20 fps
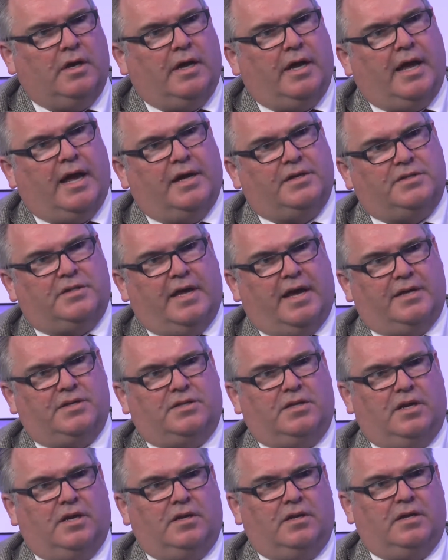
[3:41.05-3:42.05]
as
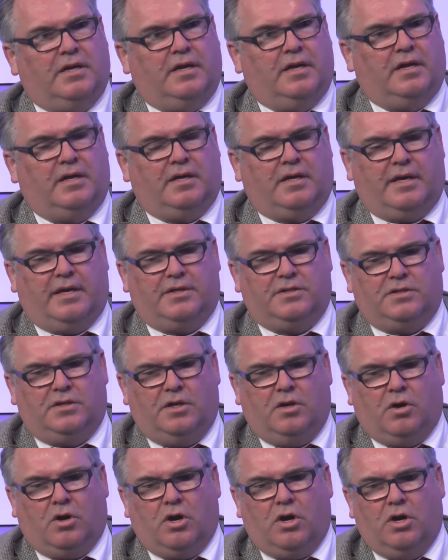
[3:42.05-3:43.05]
did
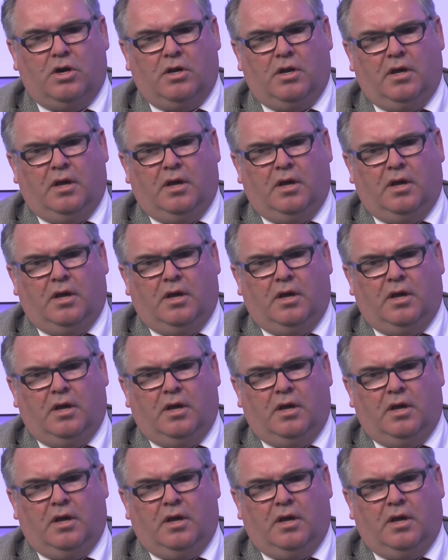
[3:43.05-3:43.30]
Art.